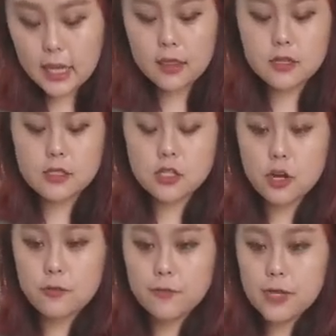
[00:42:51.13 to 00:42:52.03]
in the
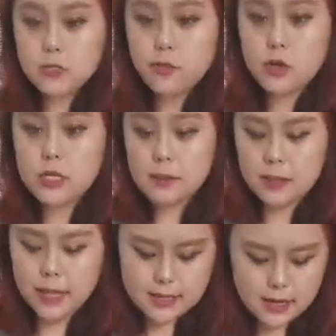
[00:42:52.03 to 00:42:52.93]
surface for
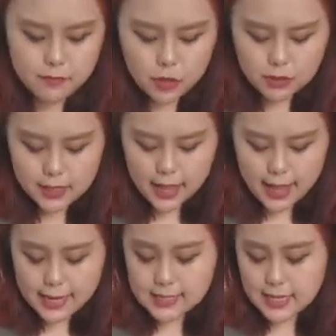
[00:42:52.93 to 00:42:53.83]
some like several
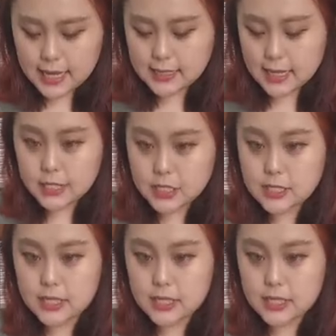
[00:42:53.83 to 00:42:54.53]
lines as I